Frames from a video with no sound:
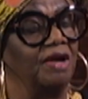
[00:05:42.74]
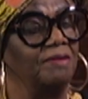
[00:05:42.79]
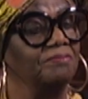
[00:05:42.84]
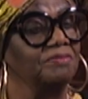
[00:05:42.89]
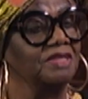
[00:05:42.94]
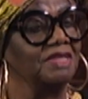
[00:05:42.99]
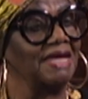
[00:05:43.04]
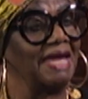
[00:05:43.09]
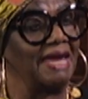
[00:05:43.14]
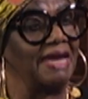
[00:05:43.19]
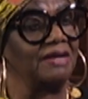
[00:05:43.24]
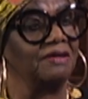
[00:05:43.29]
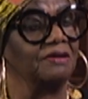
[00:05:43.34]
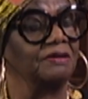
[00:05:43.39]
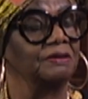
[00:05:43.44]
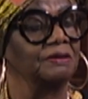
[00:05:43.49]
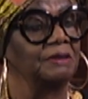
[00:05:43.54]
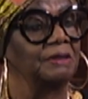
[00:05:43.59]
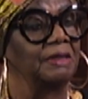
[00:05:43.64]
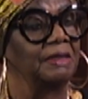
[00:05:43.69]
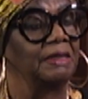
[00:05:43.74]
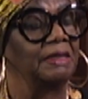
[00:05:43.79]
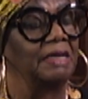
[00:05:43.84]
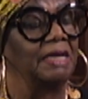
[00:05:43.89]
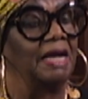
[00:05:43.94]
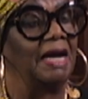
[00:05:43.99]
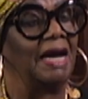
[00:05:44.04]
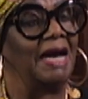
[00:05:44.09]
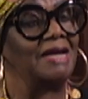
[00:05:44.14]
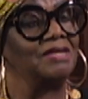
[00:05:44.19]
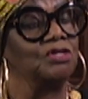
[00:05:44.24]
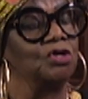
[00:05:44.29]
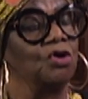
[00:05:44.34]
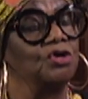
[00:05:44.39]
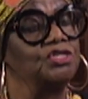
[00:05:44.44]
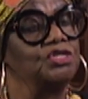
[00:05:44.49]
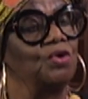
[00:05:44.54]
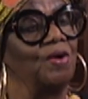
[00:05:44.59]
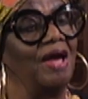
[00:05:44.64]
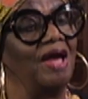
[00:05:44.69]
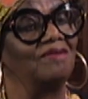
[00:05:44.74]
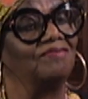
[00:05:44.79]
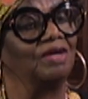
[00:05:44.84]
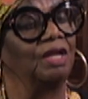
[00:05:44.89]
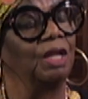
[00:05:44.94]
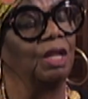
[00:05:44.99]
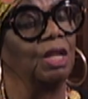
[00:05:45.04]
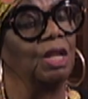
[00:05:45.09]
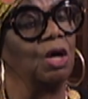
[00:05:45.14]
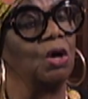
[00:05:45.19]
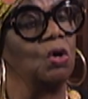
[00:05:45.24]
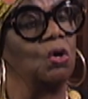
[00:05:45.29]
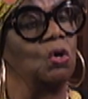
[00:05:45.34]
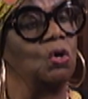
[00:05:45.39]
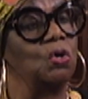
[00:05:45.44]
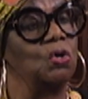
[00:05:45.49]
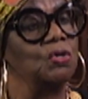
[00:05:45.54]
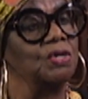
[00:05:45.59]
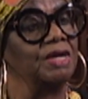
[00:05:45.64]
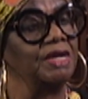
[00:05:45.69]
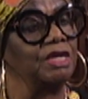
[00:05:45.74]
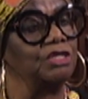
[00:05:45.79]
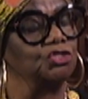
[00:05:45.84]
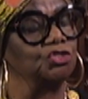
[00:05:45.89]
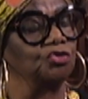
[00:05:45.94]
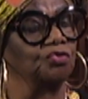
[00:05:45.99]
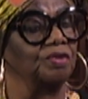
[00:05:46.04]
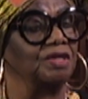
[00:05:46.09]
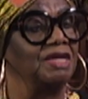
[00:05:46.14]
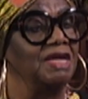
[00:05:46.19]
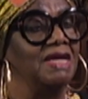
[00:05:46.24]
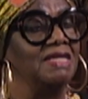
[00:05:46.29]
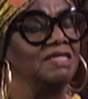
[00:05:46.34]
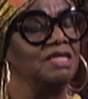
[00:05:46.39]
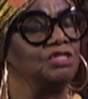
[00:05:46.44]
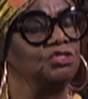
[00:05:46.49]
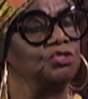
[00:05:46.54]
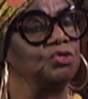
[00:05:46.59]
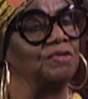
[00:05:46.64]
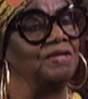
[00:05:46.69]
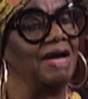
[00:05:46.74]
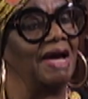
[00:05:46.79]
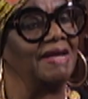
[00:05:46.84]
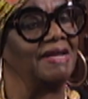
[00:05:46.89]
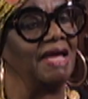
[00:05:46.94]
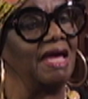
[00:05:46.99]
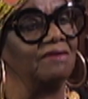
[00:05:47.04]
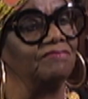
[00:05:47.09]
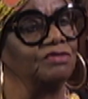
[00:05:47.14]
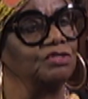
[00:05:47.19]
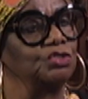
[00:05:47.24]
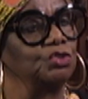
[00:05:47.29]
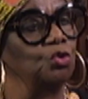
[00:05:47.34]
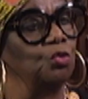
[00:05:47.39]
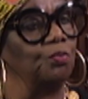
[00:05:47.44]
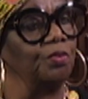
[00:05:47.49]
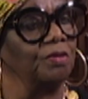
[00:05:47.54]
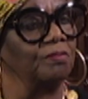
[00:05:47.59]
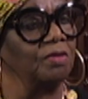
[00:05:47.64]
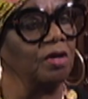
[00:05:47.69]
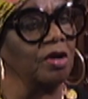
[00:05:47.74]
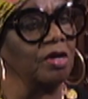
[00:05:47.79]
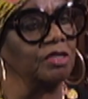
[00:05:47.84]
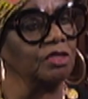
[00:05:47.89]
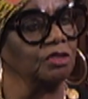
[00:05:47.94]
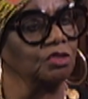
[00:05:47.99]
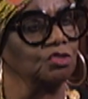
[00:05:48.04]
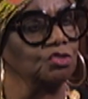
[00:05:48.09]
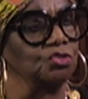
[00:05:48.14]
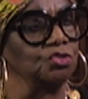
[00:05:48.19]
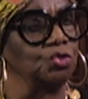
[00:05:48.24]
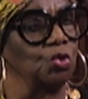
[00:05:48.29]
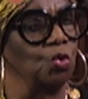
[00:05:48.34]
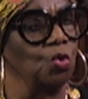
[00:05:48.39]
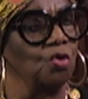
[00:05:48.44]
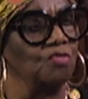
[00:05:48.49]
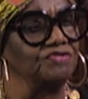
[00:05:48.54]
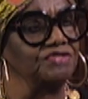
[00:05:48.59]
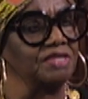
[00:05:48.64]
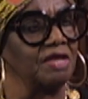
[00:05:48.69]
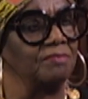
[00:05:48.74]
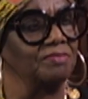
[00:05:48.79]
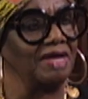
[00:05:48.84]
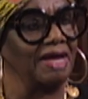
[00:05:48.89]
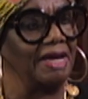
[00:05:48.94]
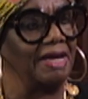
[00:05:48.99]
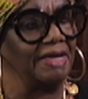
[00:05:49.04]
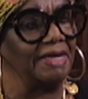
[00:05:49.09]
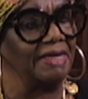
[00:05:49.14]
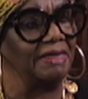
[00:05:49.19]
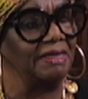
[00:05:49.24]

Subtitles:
there, I know you have a long history. Did you not have a supermarket, a store of some kind?